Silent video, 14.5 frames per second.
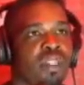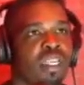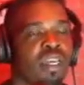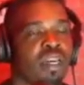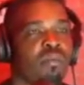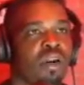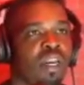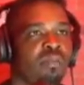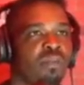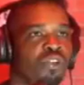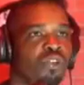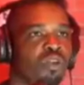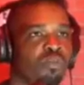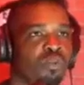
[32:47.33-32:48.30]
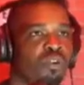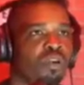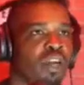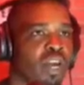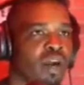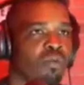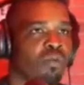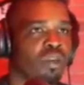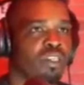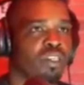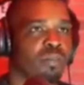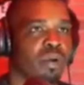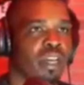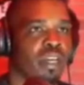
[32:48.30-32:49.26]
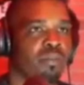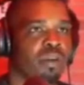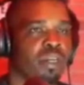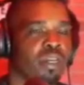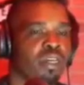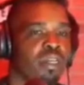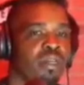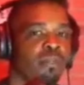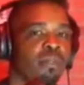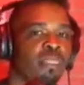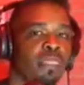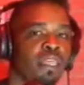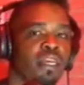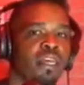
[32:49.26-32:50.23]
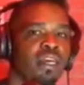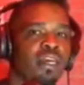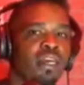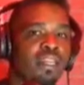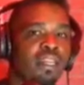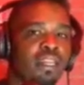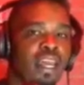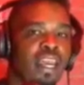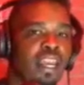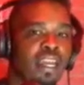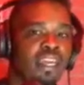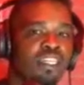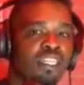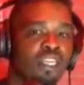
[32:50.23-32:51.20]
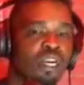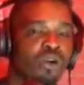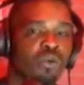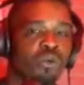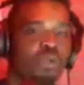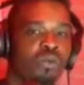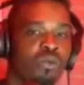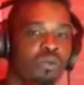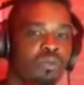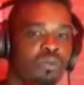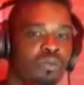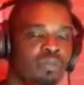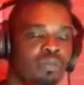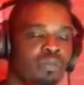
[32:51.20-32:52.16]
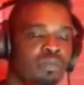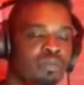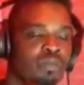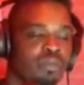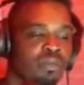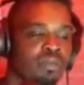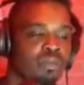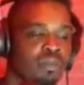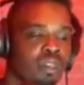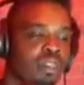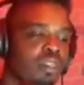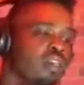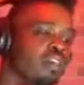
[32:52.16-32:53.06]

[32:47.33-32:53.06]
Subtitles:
It bring me to a point I wanted to make, man. Last show, the